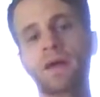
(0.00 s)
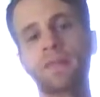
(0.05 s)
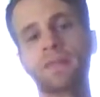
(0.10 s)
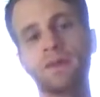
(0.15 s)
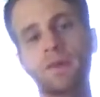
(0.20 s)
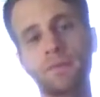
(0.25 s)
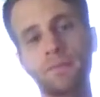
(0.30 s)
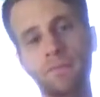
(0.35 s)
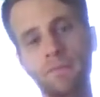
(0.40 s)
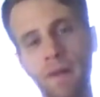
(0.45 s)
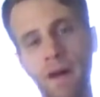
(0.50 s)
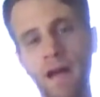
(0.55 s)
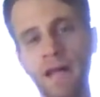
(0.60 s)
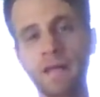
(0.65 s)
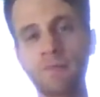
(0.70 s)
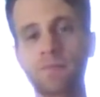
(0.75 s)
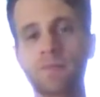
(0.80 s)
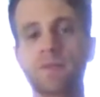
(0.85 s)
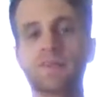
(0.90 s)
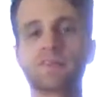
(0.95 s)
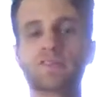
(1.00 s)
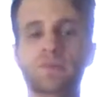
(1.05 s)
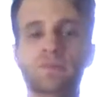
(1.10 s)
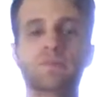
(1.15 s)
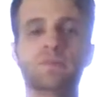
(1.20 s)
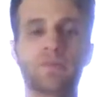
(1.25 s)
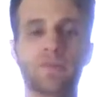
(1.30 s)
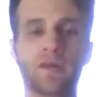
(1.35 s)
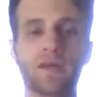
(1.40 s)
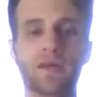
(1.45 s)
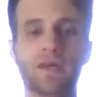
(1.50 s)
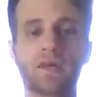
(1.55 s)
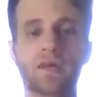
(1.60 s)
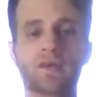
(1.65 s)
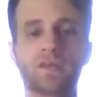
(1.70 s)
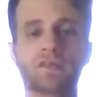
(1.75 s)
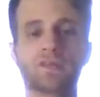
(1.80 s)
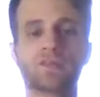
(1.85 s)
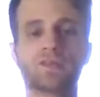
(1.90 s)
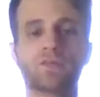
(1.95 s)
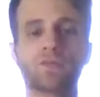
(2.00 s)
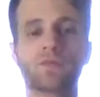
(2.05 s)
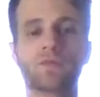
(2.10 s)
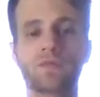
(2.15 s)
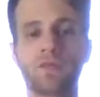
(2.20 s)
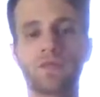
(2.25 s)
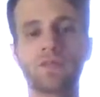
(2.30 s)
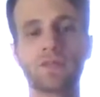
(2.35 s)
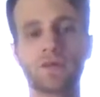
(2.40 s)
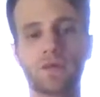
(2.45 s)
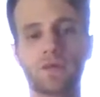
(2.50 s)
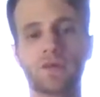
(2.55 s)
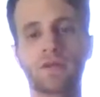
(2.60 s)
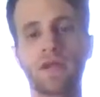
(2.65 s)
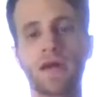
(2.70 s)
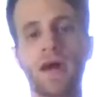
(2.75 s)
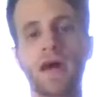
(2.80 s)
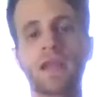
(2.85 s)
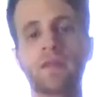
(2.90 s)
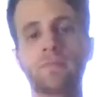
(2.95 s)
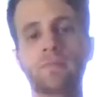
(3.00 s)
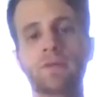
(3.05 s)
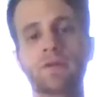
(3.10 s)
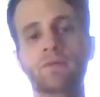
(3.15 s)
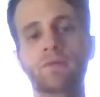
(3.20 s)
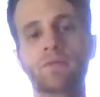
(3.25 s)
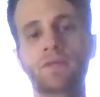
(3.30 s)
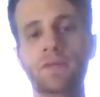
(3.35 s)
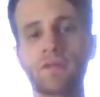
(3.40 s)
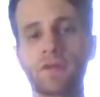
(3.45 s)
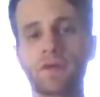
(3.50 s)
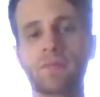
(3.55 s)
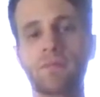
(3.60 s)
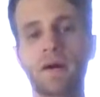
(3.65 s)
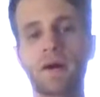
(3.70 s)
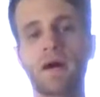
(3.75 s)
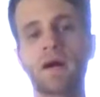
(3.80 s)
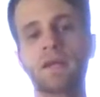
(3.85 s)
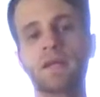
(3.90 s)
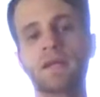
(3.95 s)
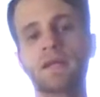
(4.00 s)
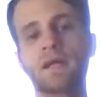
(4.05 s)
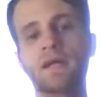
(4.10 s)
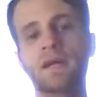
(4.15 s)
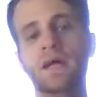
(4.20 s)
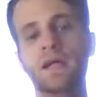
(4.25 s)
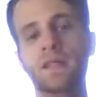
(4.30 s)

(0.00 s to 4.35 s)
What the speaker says: there might be some things within their anatomy, within their body,